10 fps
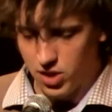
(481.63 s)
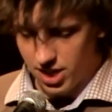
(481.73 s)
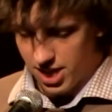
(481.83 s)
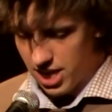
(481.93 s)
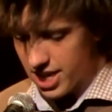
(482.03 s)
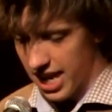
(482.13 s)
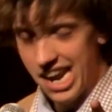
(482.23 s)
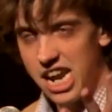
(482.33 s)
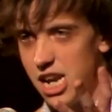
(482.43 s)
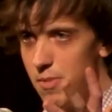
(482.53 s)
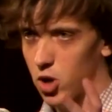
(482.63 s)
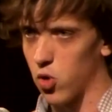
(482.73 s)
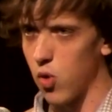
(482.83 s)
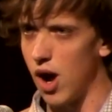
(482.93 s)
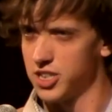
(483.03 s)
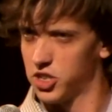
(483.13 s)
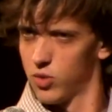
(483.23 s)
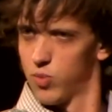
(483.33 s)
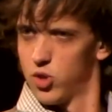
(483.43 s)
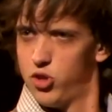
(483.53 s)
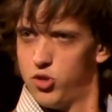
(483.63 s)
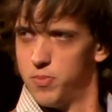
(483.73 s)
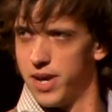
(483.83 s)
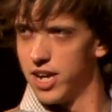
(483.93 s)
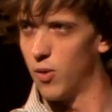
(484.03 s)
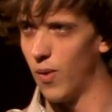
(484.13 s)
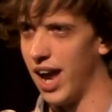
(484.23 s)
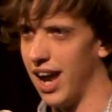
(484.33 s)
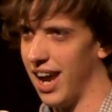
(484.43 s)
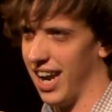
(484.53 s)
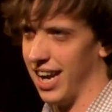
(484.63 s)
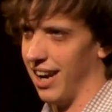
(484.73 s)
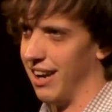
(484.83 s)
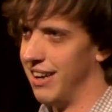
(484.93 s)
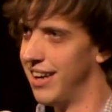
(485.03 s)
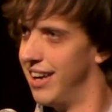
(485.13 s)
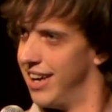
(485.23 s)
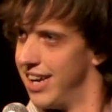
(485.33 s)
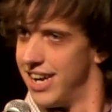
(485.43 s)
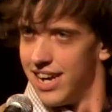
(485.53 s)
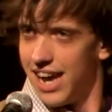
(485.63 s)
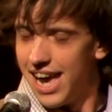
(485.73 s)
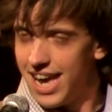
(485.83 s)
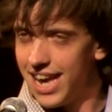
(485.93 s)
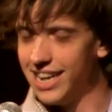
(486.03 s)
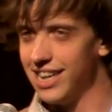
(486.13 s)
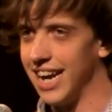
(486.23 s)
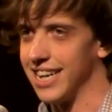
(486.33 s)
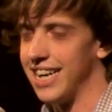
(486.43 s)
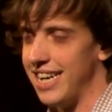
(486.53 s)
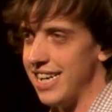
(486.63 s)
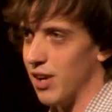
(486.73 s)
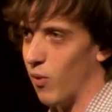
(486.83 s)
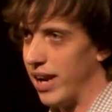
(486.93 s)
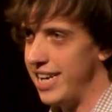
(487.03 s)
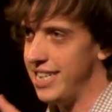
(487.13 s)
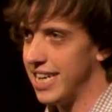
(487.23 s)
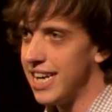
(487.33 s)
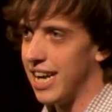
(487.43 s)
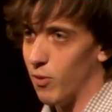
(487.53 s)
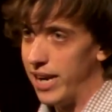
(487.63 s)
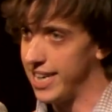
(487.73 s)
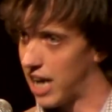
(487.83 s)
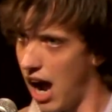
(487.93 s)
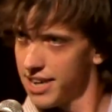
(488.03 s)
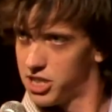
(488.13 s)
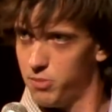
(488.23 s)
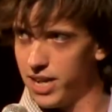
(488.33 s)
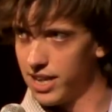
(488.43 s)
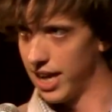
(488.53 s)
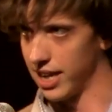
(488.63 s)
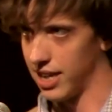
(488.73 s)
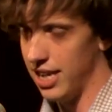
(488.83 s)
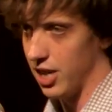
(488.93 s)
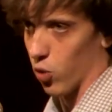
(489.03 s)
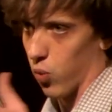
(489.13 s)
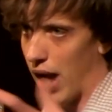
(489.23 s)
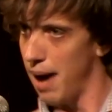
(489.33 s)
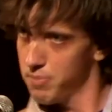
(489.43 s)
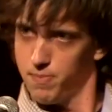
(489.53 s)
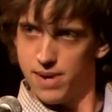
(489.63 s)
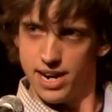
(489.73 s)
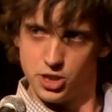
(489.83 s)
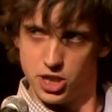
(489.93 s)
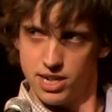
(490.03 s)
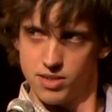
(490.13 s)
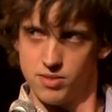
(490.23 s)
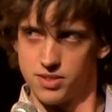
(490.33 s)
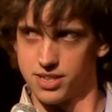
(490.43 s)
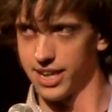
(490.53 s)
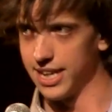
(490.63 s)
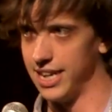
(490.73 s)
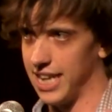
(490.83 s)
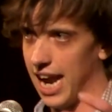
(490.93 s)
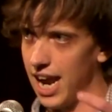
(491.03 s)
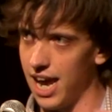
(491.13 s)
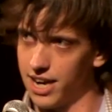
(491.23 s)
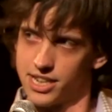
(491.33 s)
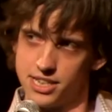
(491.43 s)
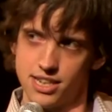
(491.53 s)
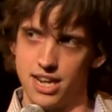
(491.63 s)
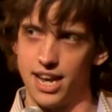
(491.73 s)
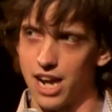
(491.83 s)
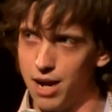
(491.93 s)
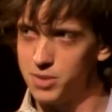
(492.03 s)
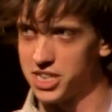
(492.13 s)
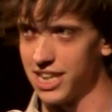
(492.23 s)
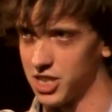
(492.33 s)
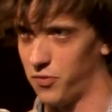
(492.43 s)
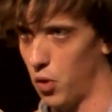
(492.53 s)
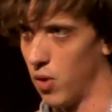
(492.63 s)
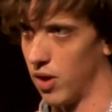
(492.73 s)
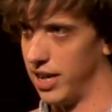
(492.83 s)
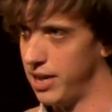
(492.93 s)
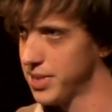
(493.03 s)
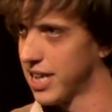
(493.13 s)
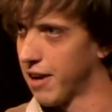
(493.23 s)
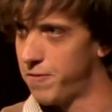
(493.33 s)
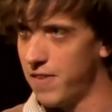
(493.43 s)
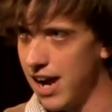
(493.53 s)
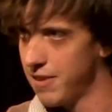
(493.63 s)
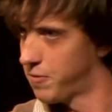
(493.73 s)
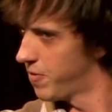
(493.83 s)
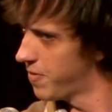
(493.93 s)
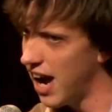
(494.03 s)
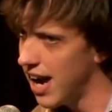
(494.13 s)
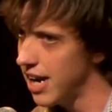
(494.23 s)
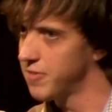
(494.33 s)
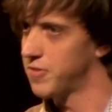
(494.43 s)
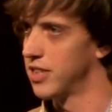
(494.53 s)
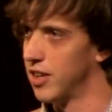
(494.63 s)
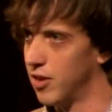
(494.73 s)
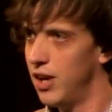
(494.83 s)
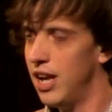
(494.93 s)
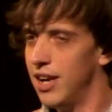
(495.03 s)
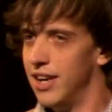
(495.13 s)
He came across the room in a way, and, like, when he got to me, like, he grabbed my genitals, like, in his hand, because, like, I'm 6'4", and he was, like, 5'5", you know,